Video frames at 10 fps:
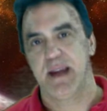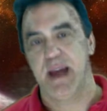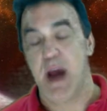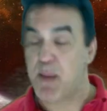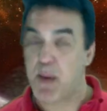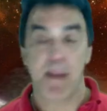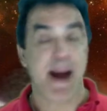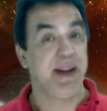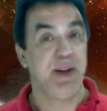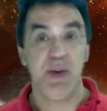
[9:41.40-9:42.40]
I'm
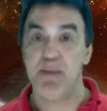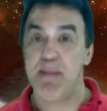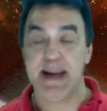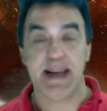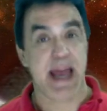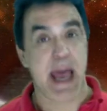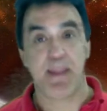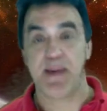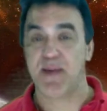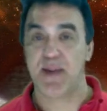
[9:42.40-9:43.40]
reminding you to make it
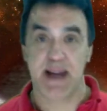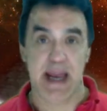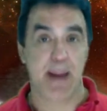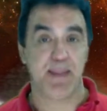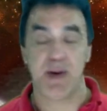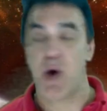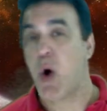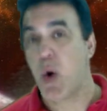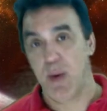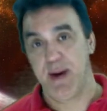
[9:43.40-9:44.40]
happen for the captain.
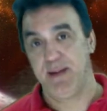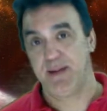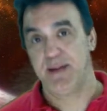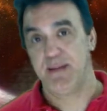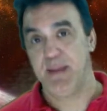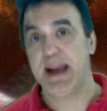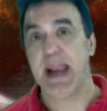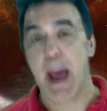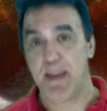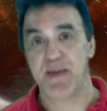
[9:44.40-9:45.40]
Always make it
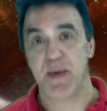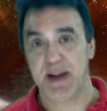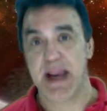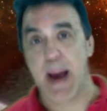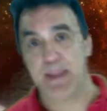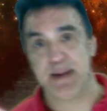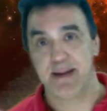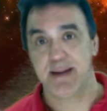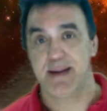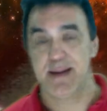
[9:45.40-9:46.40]
happen for the captain.
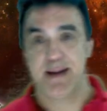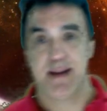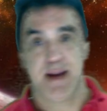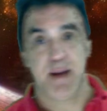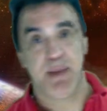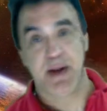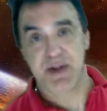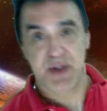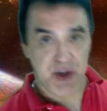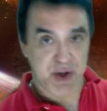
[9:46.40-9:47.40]

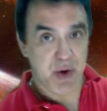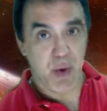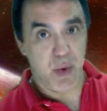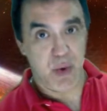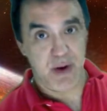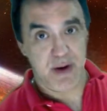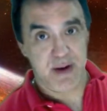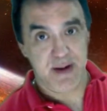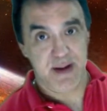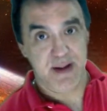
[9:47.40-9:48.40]
Because you're
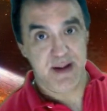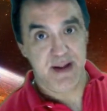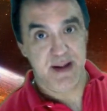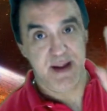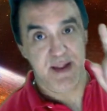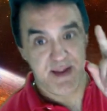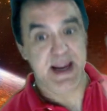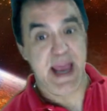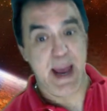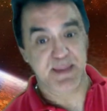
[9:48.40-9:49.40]
the
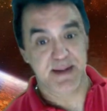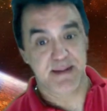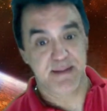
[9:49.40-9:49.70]
captain.